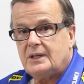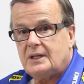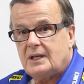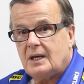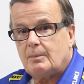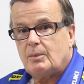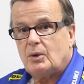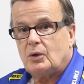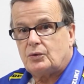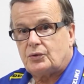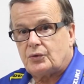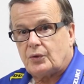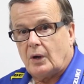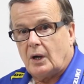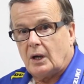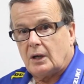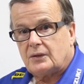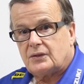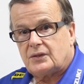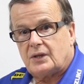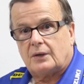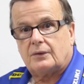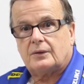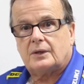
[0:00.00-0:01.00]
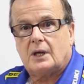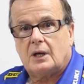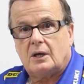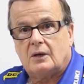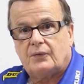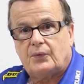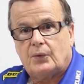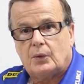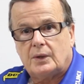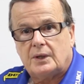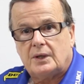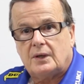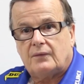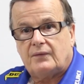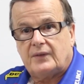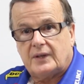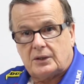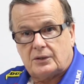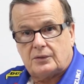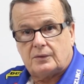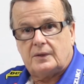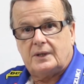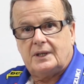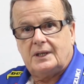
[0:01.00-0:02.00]
Demo Truck. Southern California
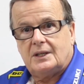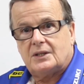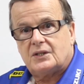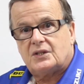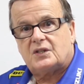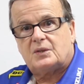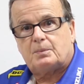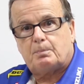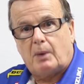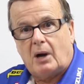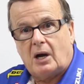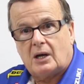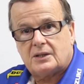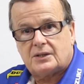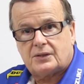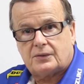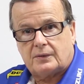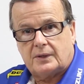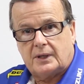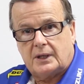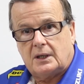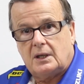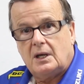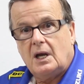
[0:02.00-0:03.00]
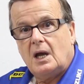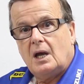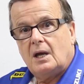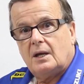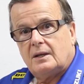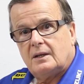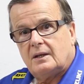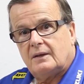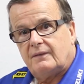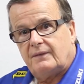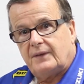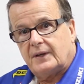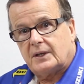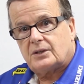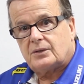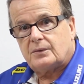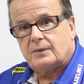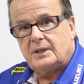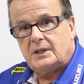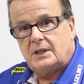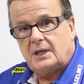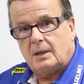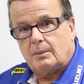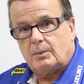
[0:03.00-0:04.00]
Victory is sponsoring the
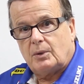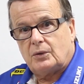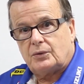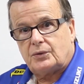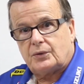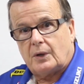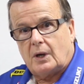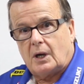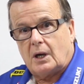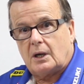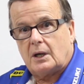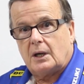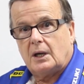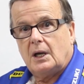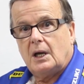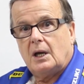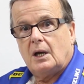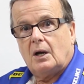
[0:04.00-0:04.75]
Victory Demo Truck